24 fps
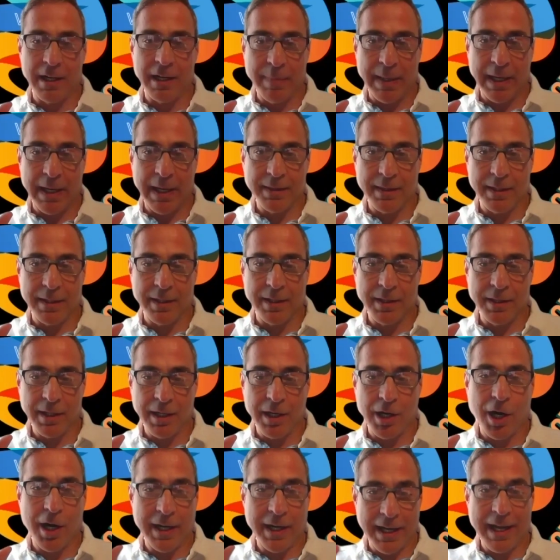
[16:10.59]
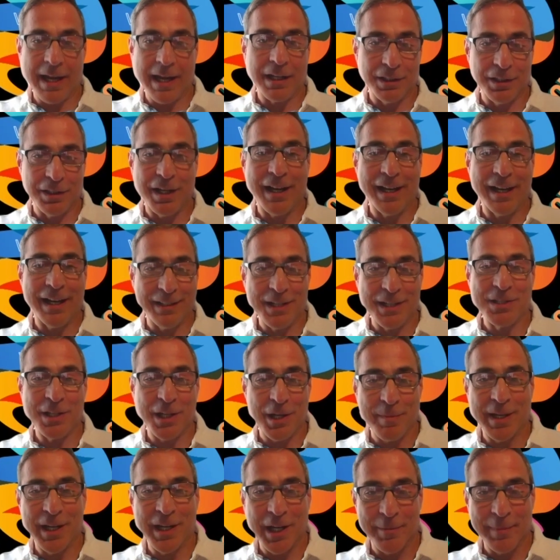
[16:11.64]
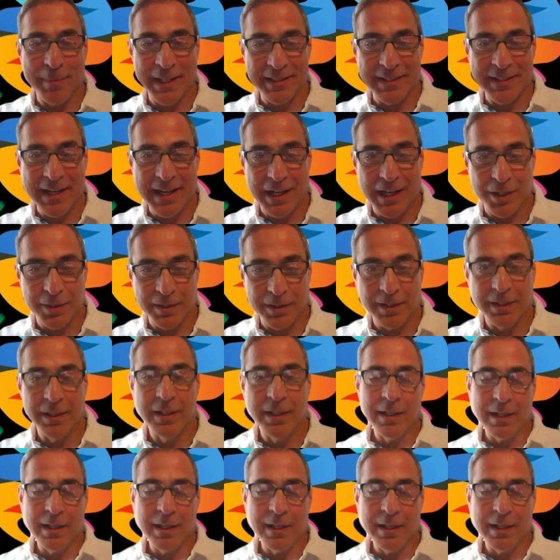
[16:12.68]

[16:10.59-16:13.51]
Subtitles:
about the cardiac line that's going to be coming down.